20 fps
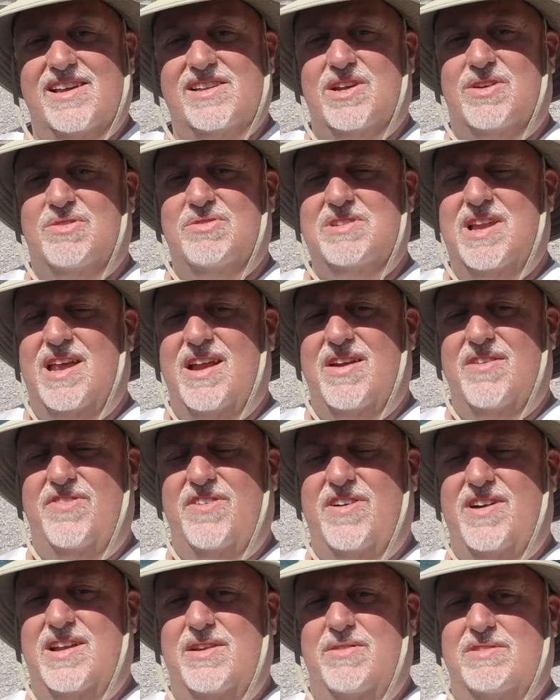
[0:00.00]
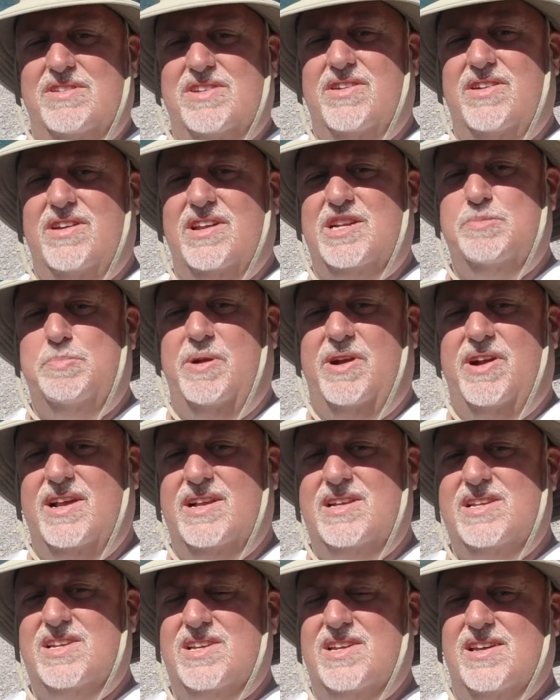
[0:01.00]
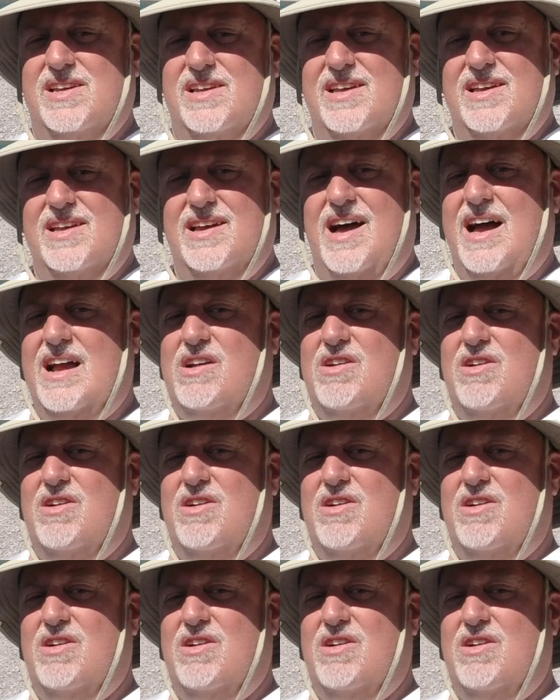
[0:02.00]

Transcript: So it was a lot of fun. It was a good experience. I